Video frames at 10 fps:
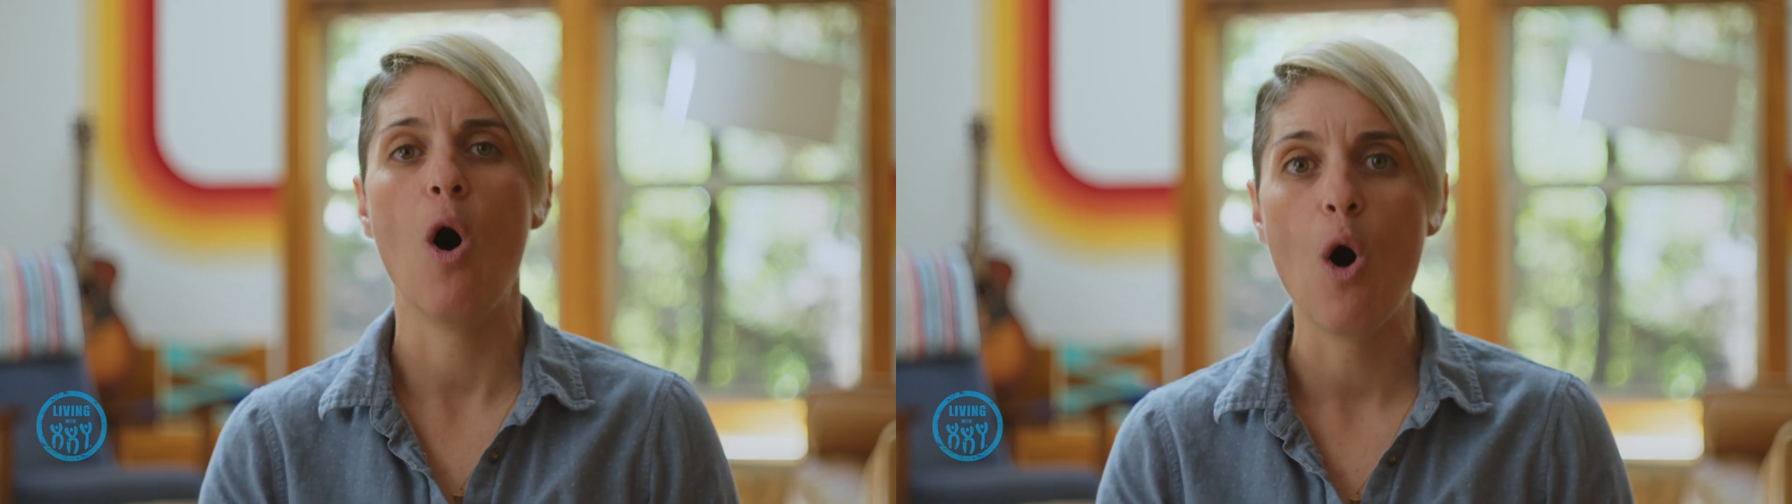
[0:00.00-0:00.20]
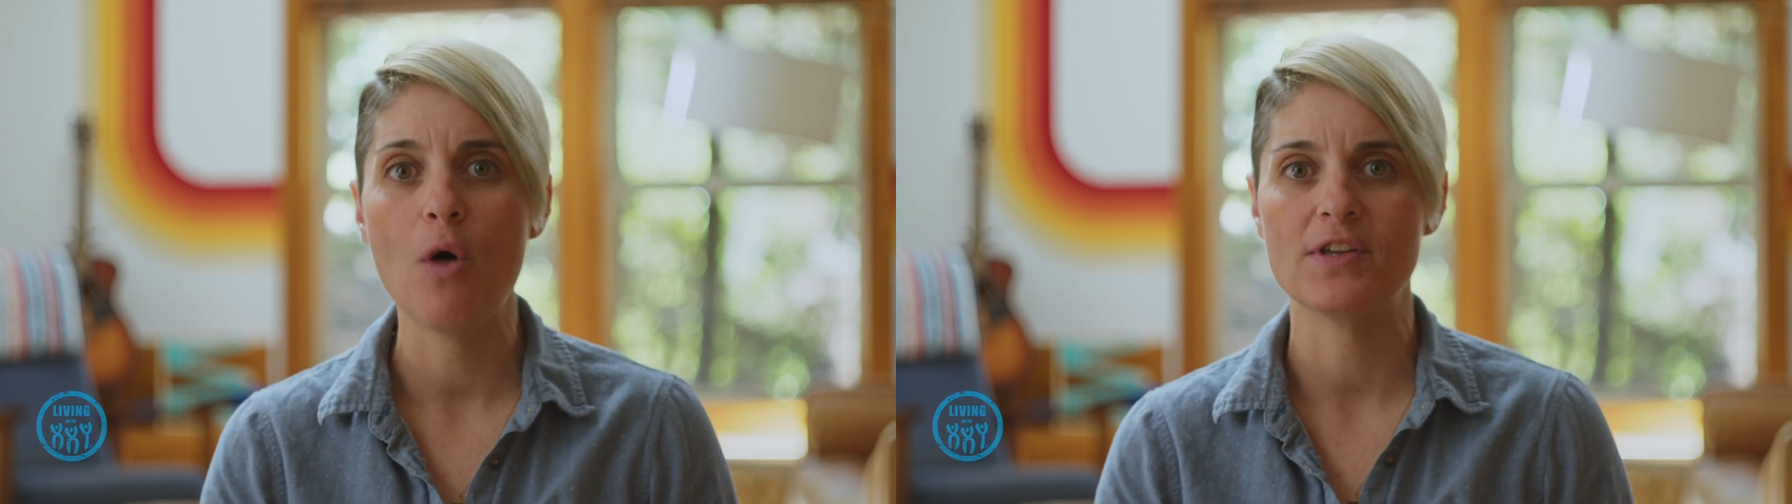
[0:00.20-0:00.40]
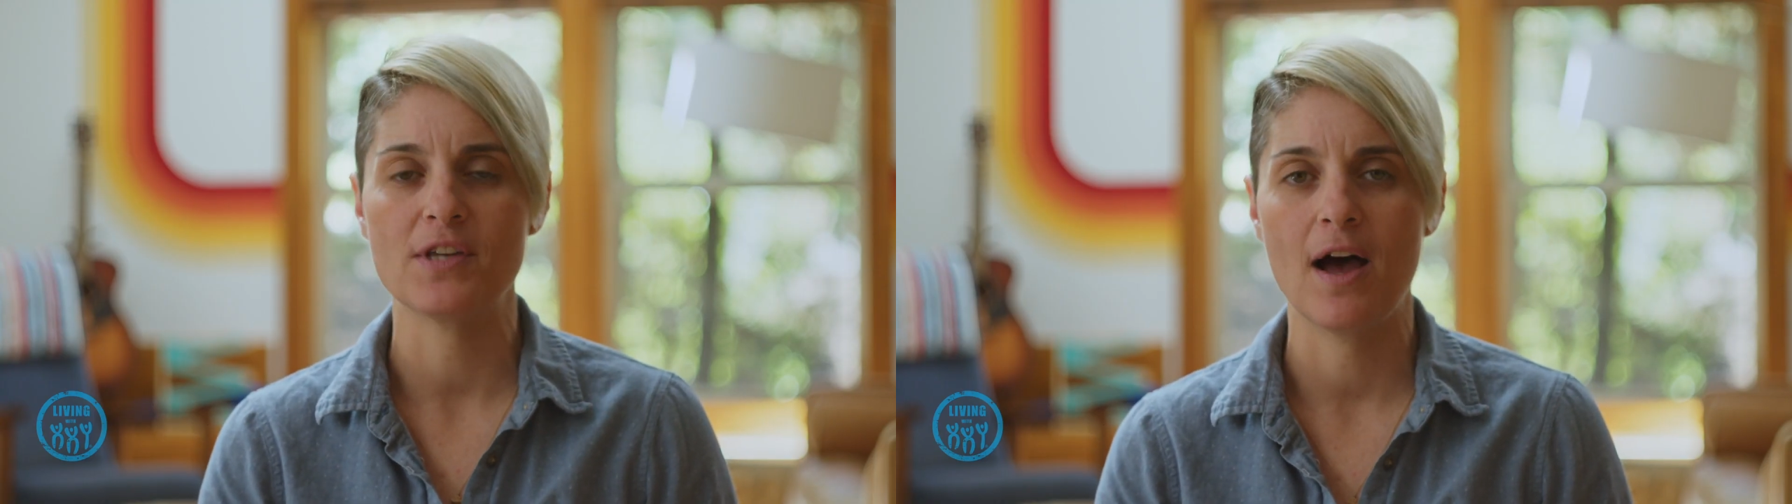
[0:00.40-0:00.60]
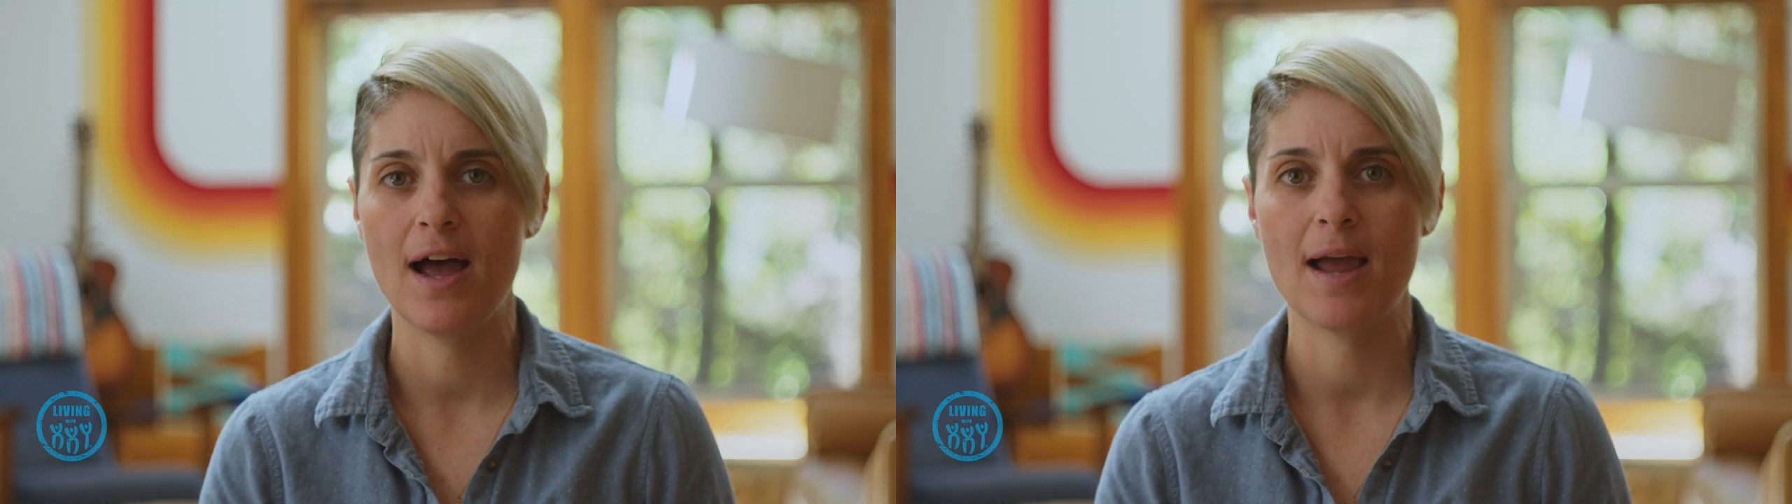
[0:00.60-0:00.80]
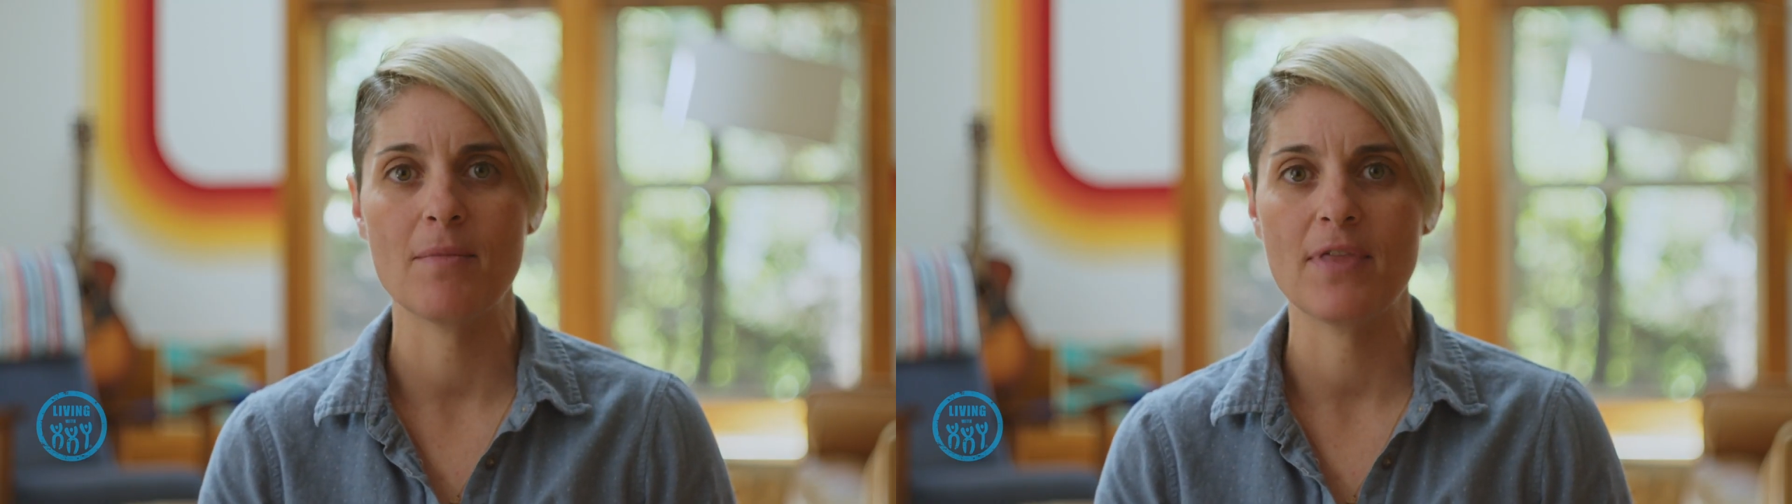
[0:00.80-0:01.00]
all the
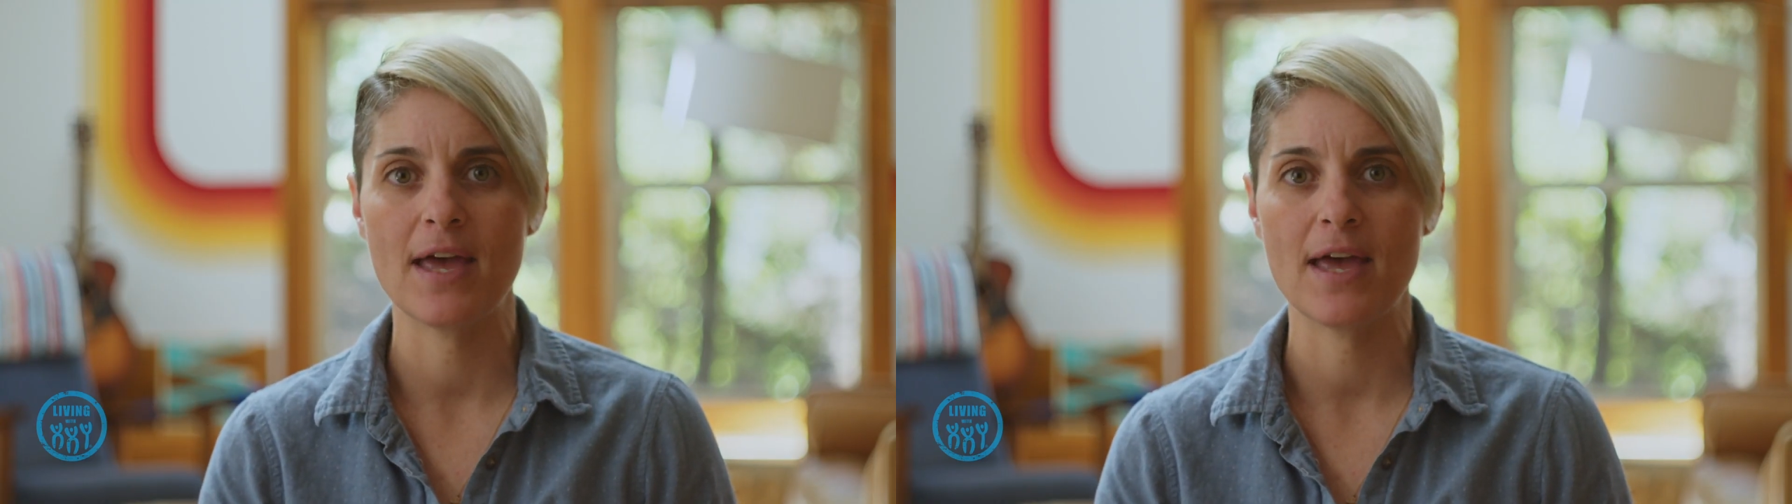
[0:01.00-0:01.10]
time